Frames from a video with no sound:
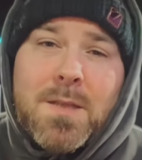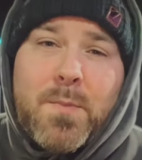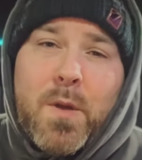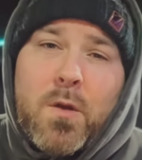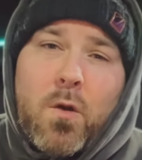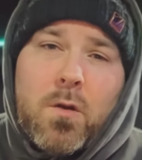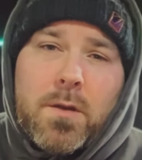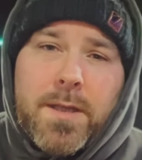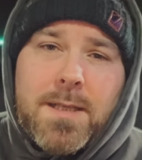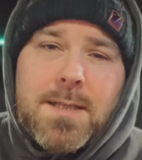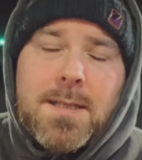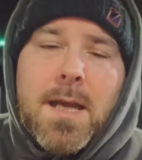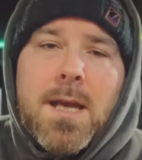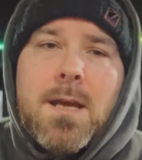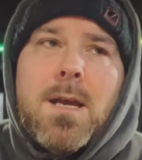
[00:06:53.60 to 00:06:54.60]
but not
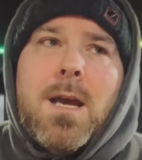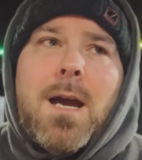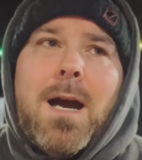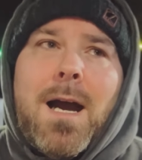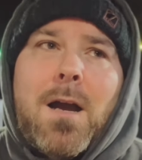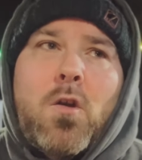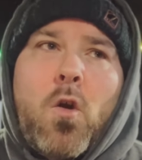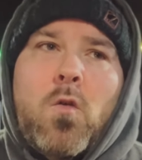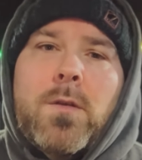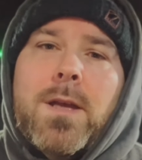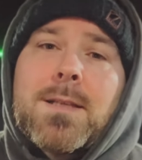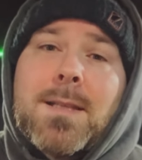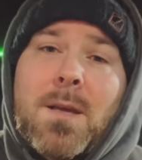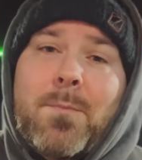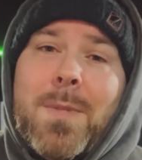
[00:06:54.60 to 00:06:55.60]
least, I call
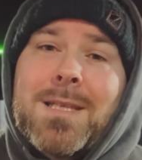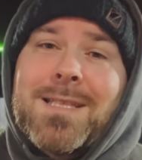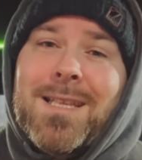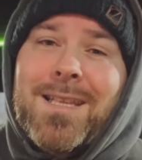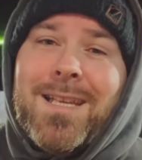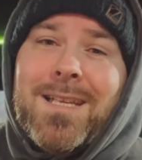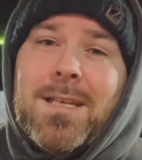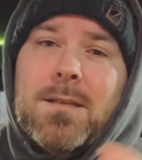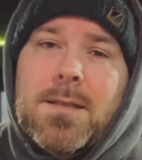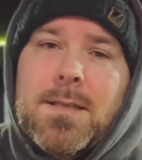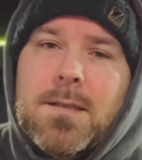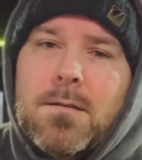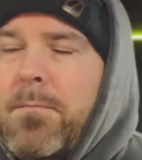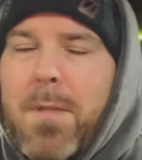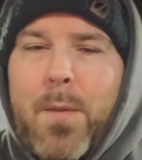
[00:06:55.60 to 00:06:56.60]
this the
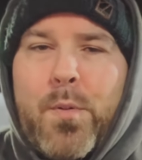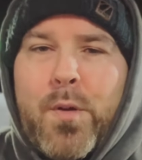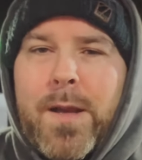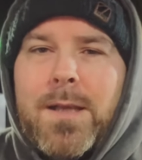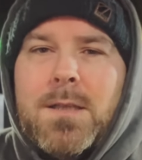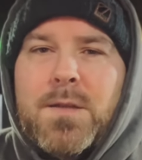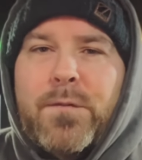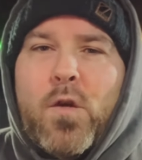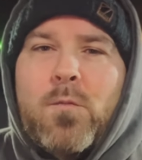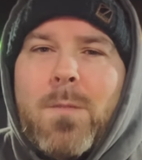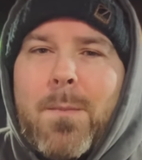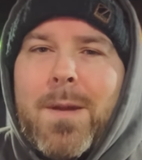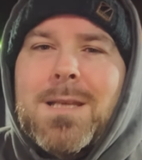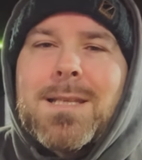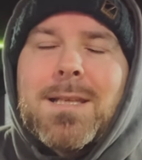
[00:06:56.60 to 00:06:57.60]
miscellaneous. My price for my
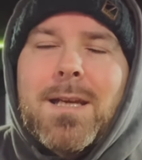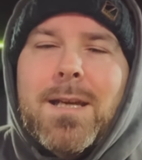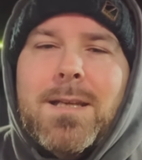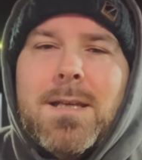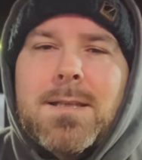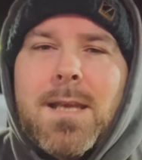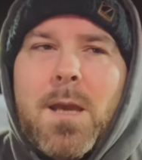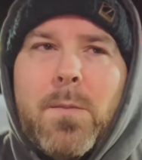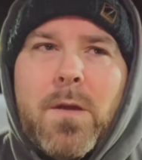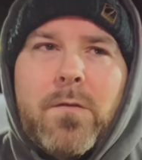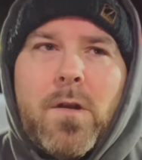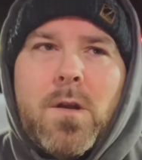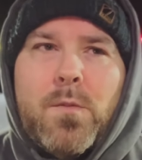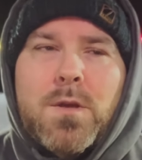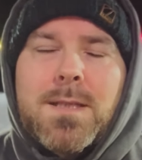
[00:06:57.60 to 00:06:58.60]
miscellaneous came to
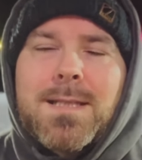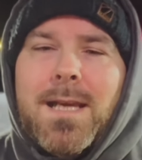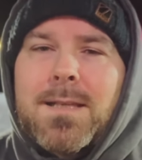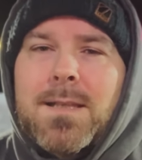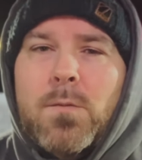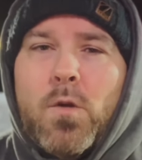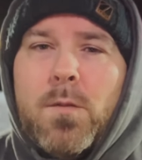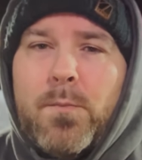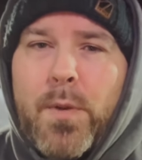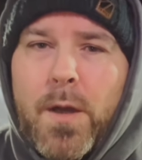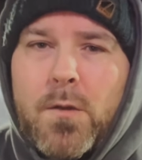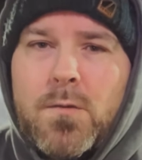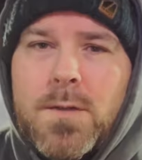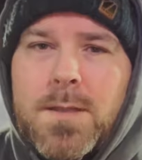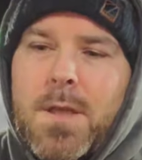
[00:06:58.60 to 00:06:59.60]
around about
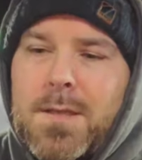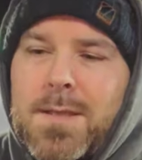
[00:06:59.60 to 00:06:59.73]
£61.